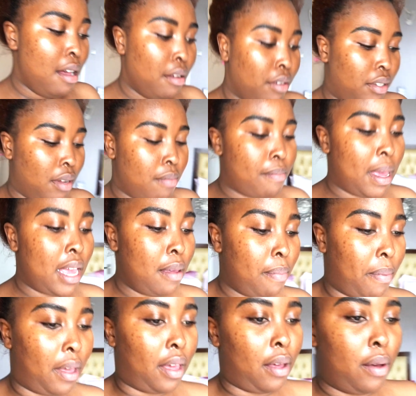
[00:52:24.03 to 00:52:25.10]
So
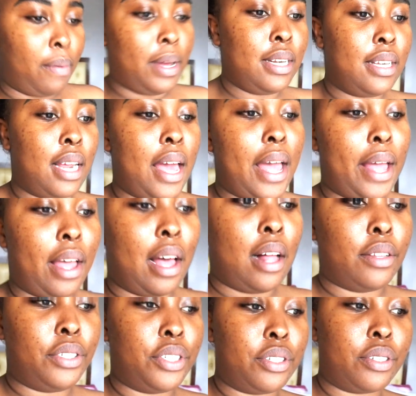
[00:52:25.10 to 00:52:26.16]
maybe one day
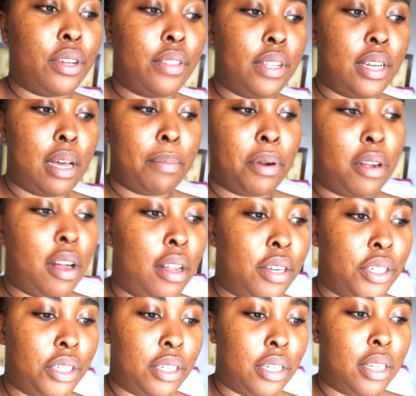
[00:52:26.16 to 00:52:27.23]
I'll just go to the
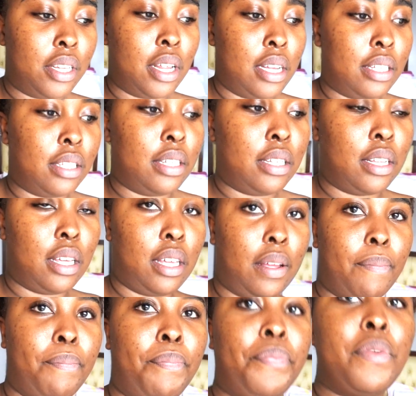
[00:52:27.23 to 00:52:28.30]
dermatologist and
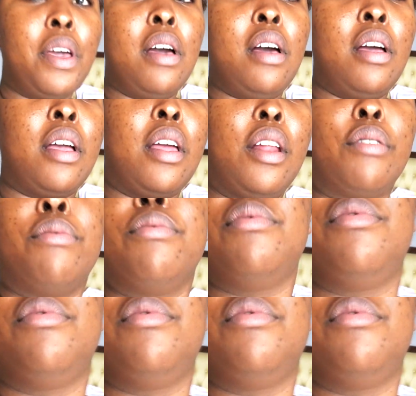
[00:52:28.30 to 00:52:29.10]
see, you know,